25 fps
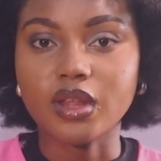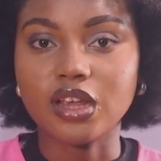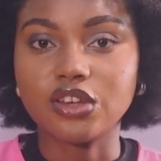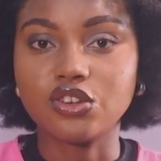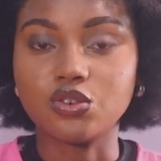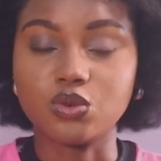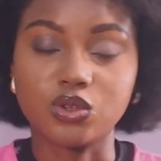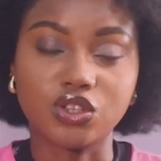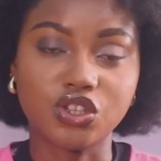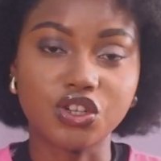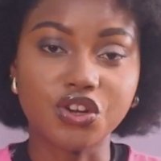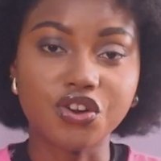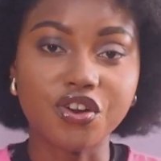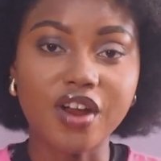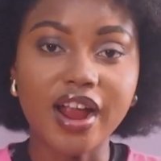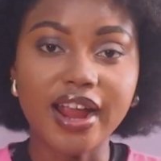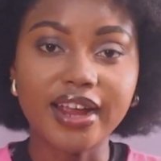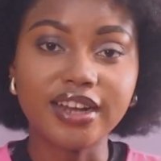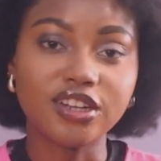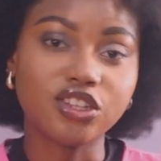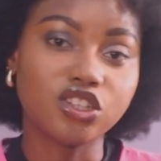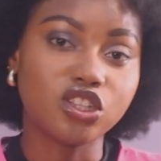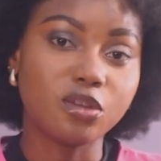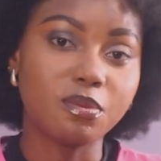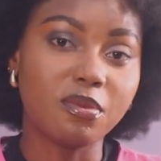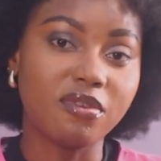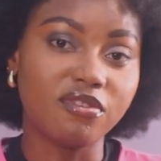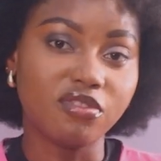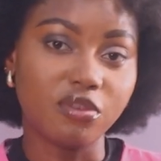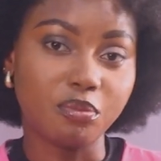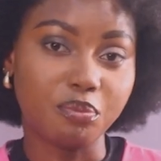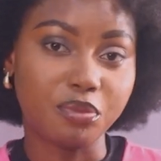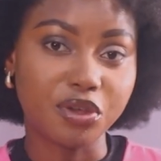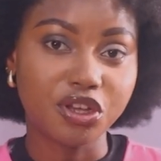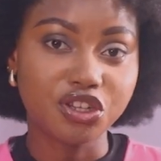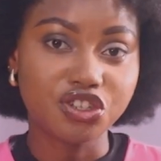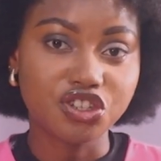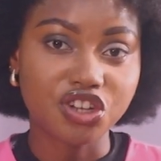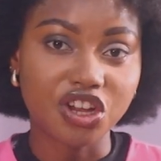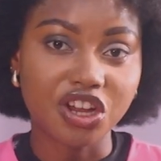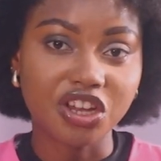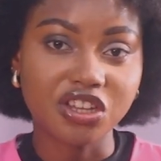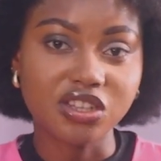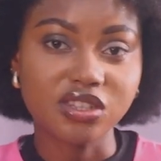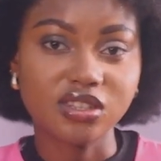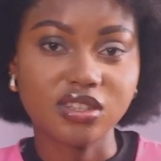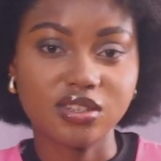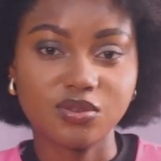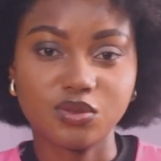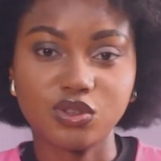she was crying in some of the
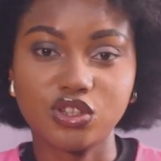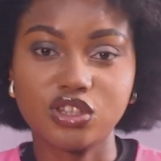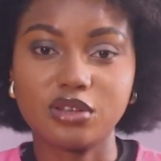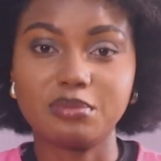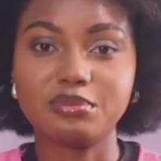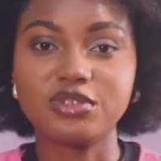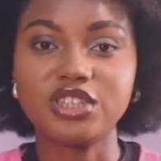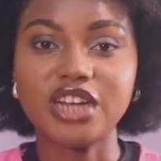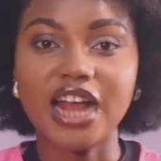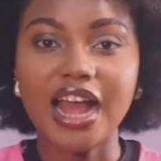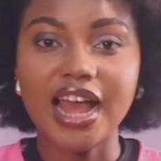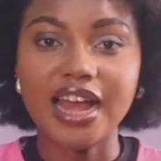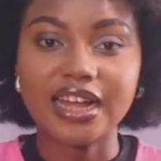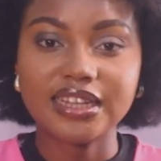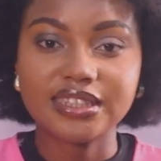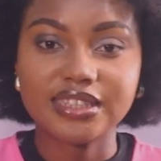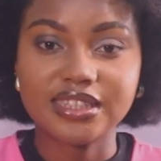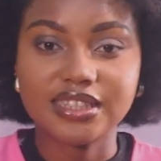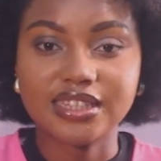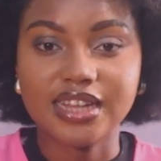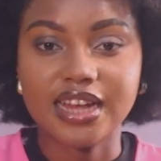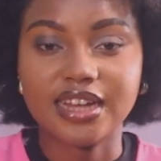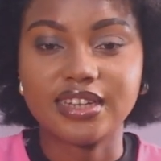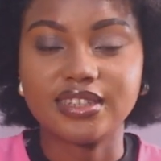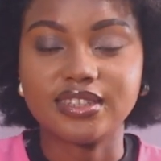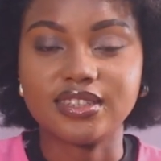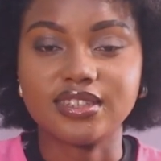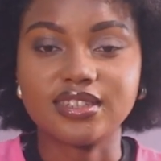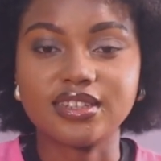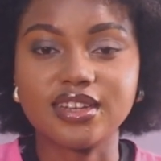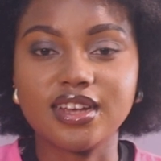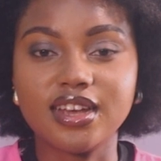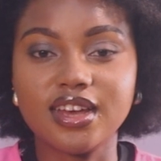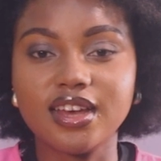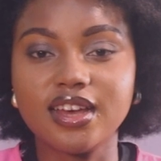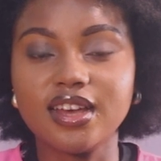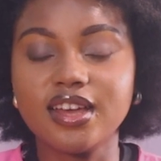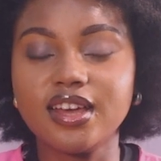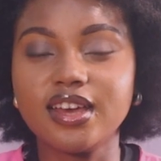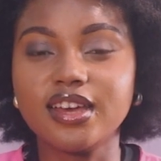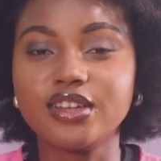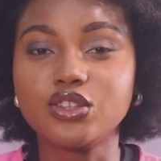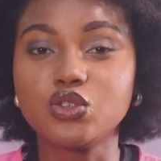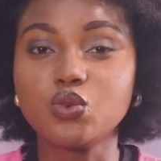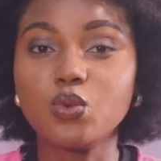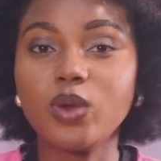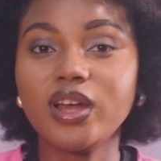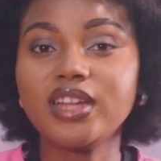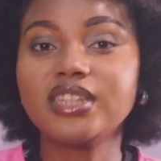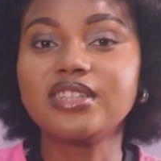pictures, some chats, and
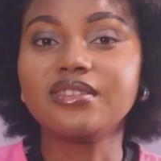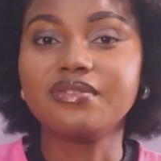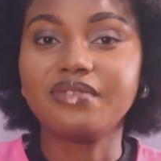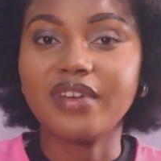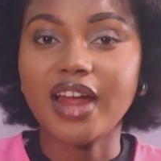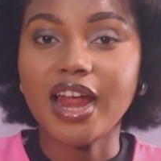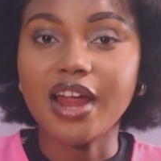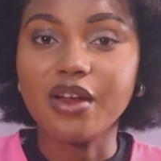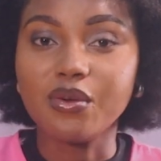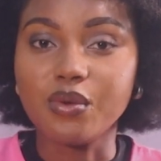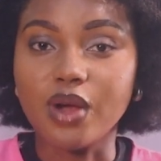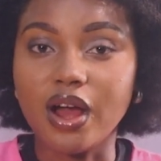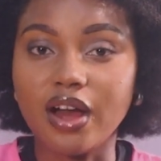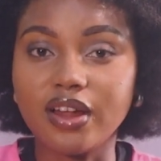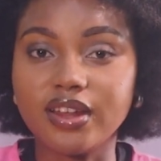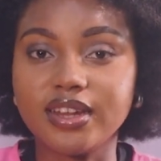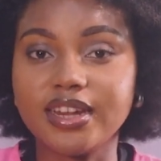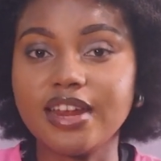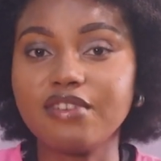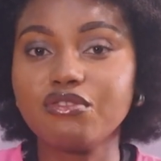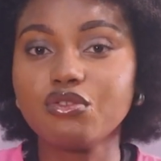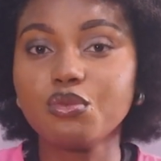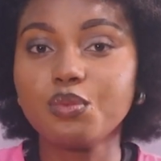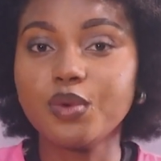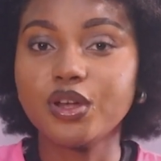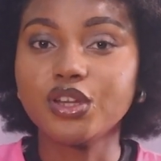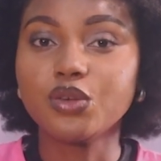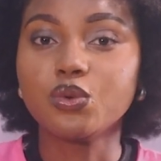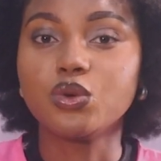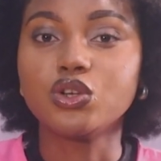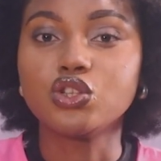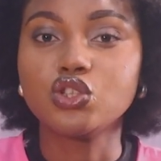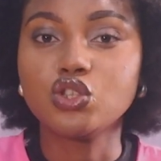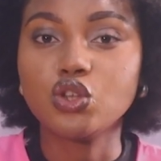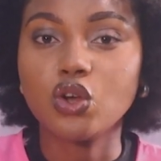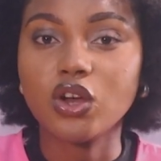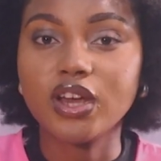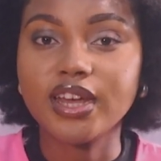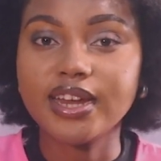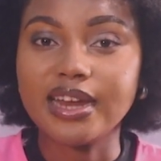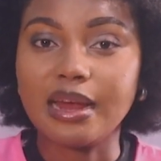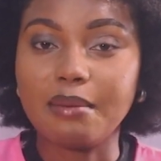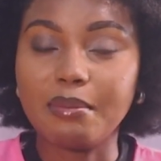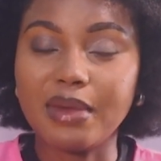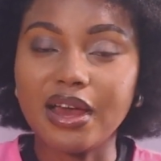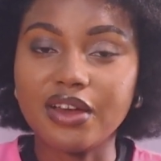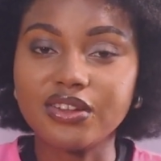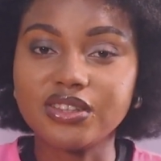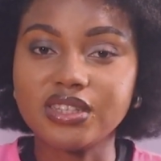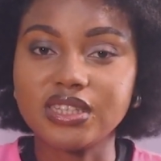it went viral and everybody was talking
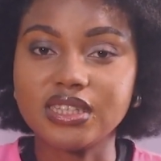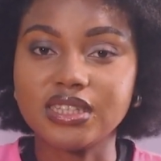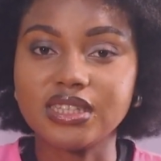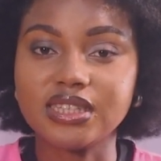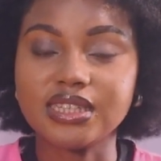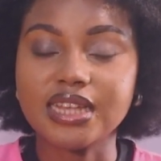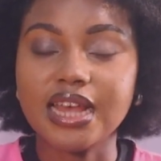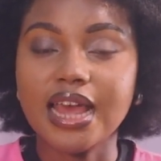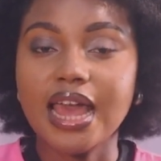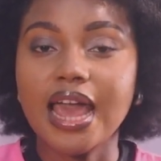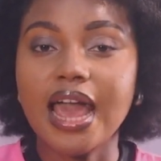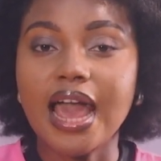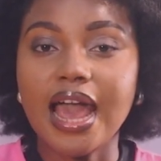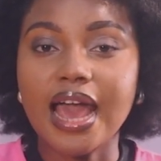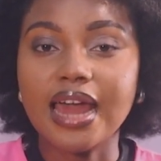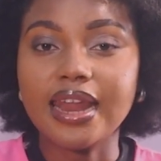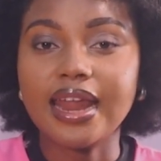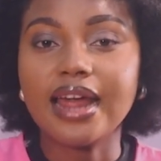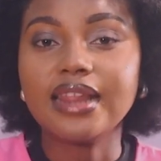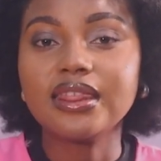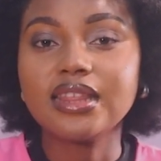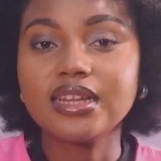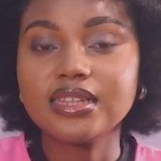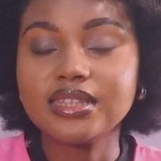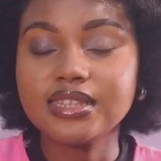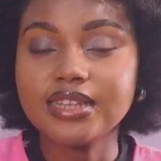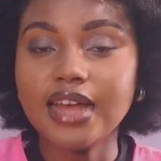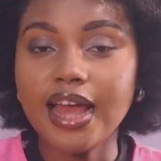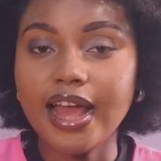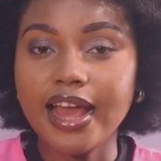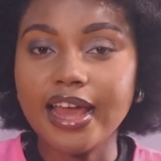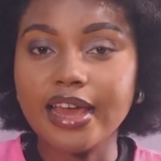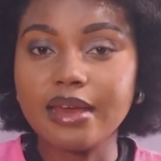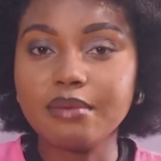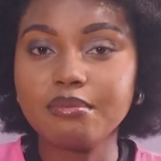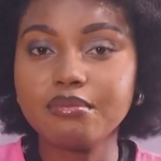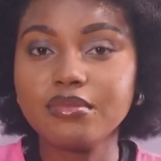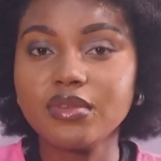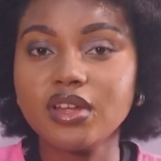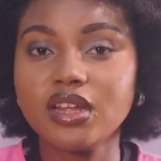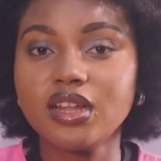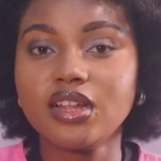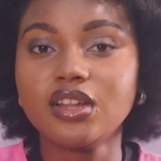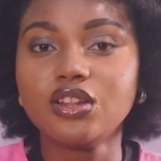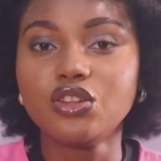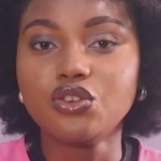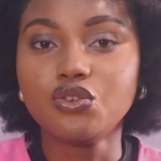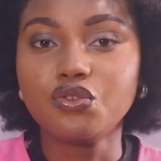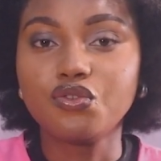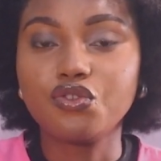about it. And at the time,
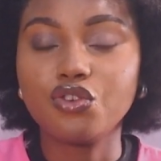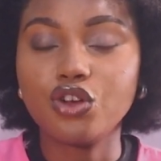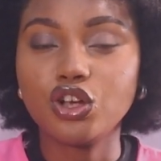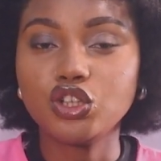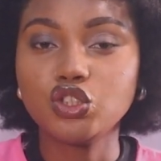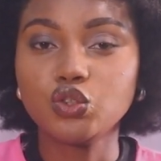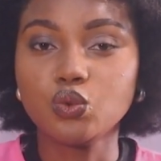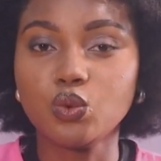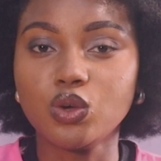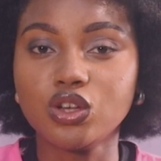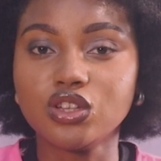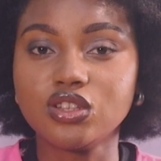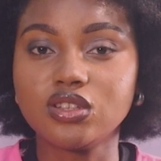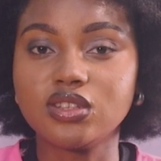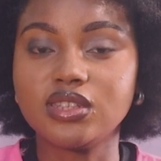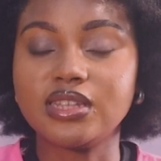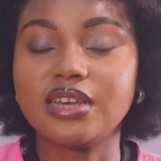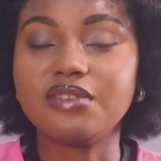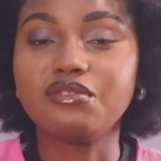Lil Frosh was